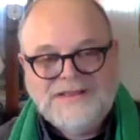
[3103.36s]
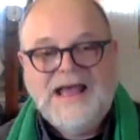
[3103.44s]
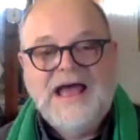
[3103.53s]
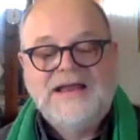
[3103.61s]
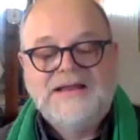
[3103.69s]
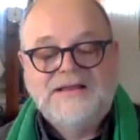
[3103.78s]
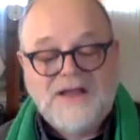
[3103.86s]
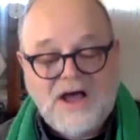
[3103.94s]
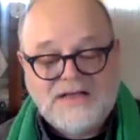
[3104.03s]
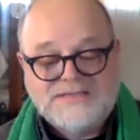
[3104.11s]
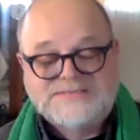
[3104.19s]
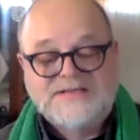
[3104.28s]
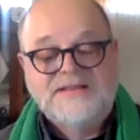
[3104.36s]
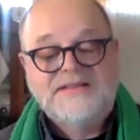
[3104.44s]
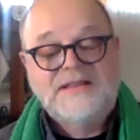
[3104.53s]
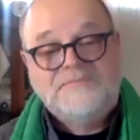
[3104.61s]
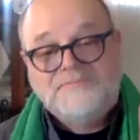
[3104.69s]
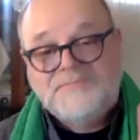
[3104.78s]
At last,
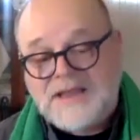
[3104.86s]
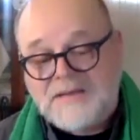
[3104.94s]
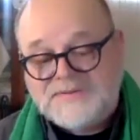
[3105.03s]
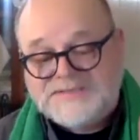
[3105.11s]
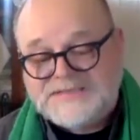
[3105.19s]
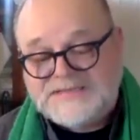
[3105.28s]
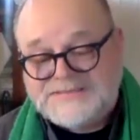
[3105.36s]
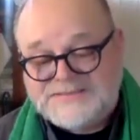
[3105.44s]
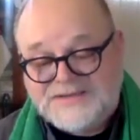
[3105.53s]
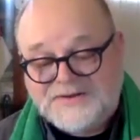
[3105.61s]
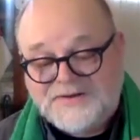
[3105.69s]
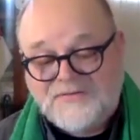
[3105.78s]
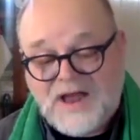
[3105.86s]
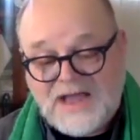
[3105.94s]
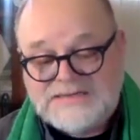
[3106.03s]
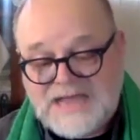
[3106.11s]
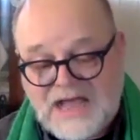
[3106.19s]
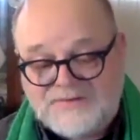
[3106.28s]
the plump sister
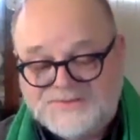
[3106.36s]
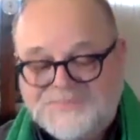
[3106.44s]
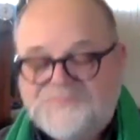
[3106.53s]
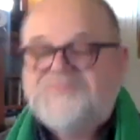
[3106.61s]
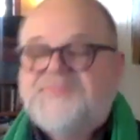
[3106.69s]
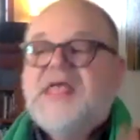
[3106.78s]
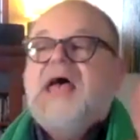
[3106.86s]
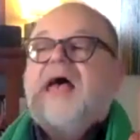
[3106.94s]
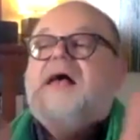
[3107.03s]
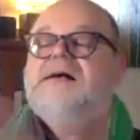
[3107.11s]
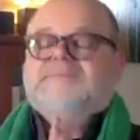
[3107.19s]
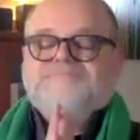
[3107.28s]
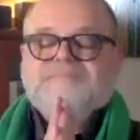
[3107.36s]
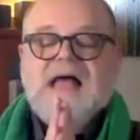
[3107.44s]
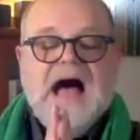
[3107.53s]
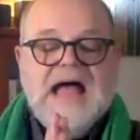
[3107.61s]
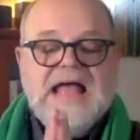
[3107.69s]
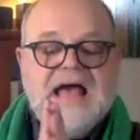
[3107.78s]
cried out,
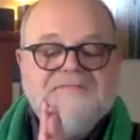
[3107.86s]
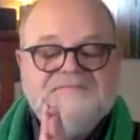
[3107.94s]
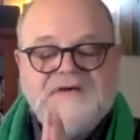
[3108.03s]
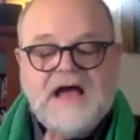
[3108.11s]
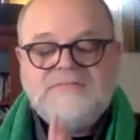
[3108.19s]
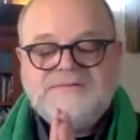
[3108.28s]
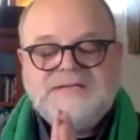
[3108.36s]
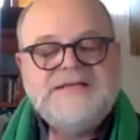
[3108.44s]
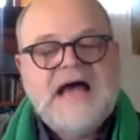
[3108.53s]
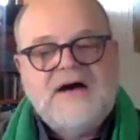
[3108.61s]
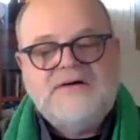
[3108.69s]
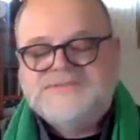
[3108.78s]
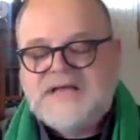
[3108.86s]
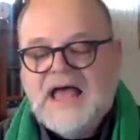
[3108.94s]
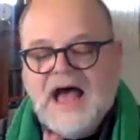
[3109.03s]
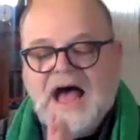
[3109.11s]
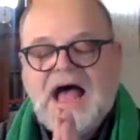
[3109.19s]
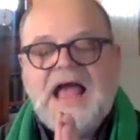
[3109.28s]
I have found it out.
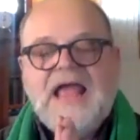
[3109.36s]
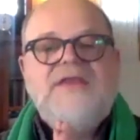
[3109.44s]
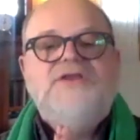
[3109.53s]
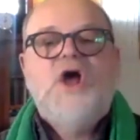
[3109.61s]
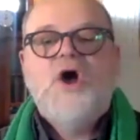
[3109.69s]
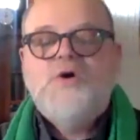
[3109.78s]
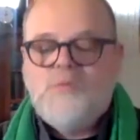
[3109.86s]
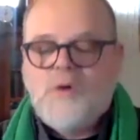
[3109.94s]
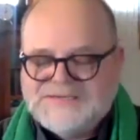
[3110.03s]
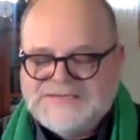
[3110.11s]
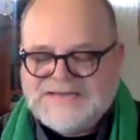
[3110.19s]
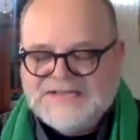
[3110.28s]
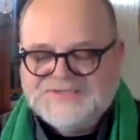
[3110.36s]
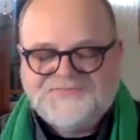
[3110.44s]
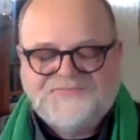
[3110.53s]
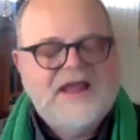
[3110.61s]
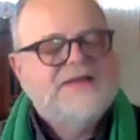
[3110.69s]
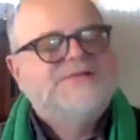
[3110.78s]
I know what it is,
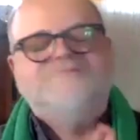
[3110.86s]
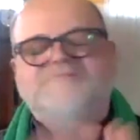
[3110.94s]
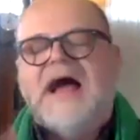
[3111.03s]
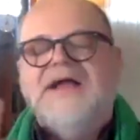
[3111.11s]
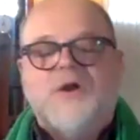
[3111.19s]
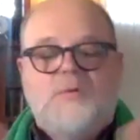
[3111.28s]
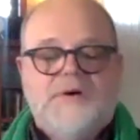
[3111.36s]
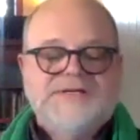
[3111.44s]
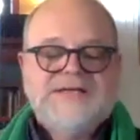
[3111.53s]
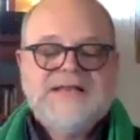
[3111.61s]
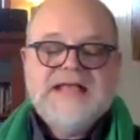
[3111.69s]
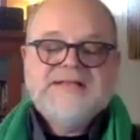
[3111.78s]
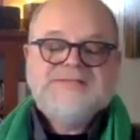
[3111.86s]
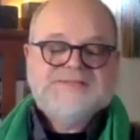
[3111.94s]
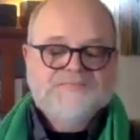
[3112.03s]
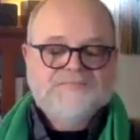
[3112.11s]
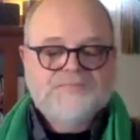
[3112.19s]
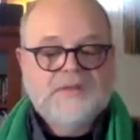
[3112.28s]
Fred. I know what it is.
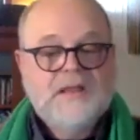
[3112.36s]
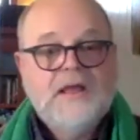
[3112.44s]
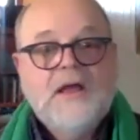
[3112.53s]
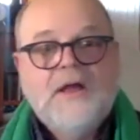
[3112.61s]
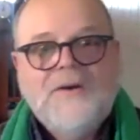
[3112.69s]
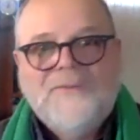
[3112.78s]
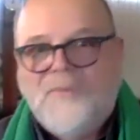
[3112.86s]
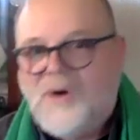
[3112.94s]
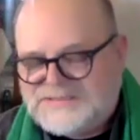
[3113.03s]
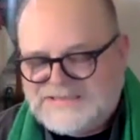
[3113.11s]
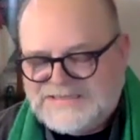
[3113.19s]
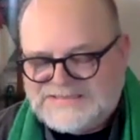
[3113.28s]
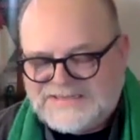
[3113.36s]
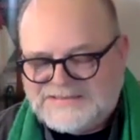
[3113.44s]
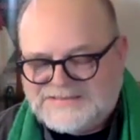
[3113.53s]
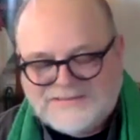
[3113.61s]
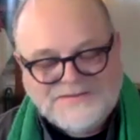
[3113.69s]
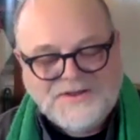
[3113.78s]
What is
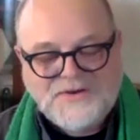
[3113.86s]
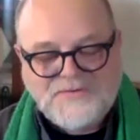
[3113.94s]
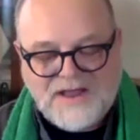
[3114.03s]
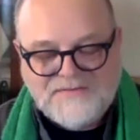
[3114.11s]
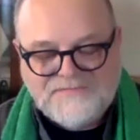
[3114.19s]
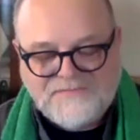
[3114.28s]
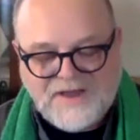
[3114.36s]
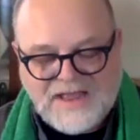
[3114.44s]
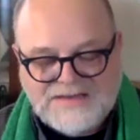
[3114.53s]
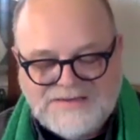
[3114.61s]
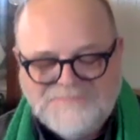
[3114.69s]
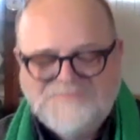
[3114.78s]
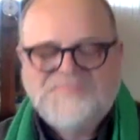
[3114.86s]
it? Cried Fred.